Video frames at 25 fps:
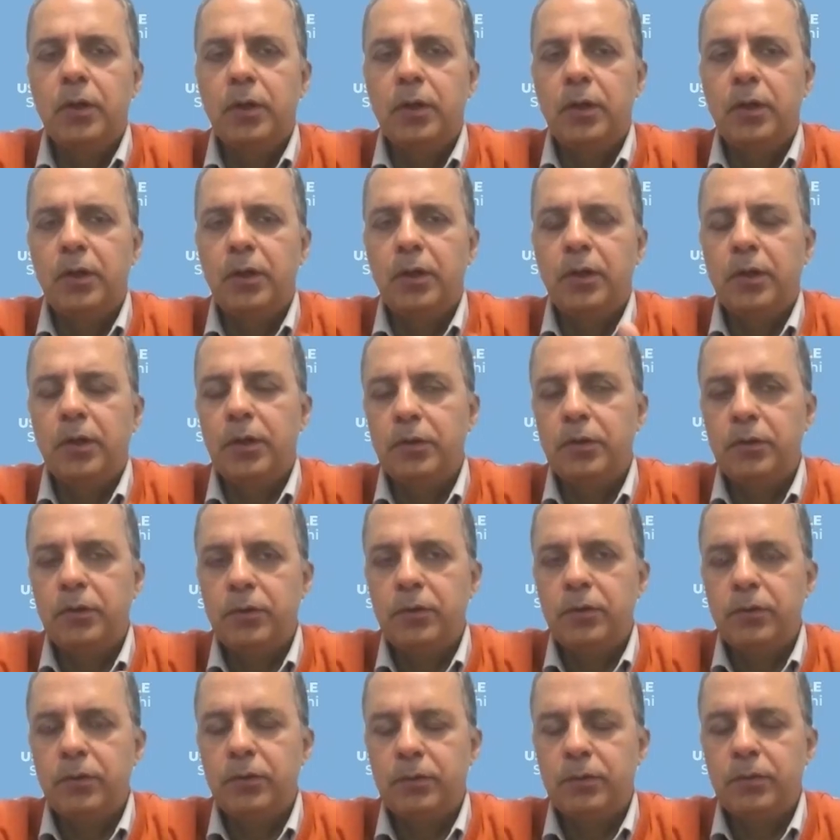And
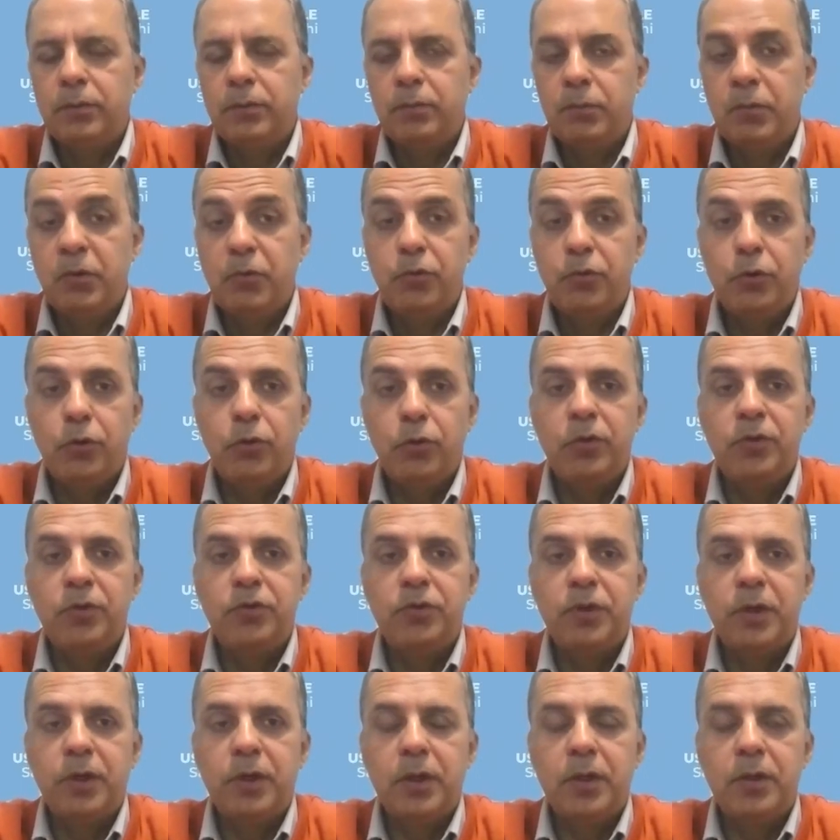before we
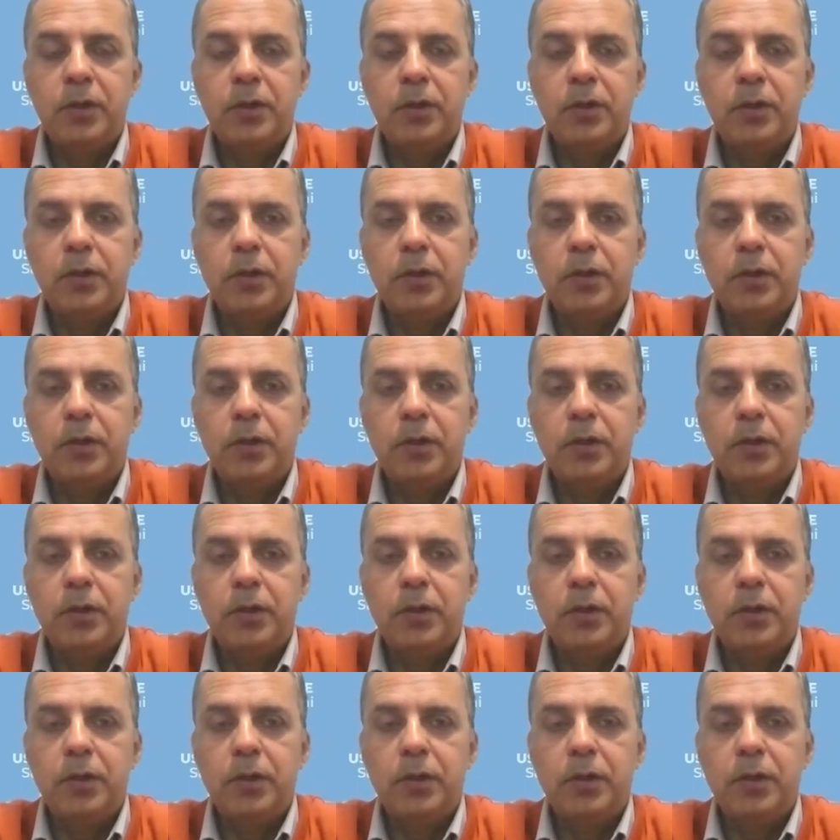start,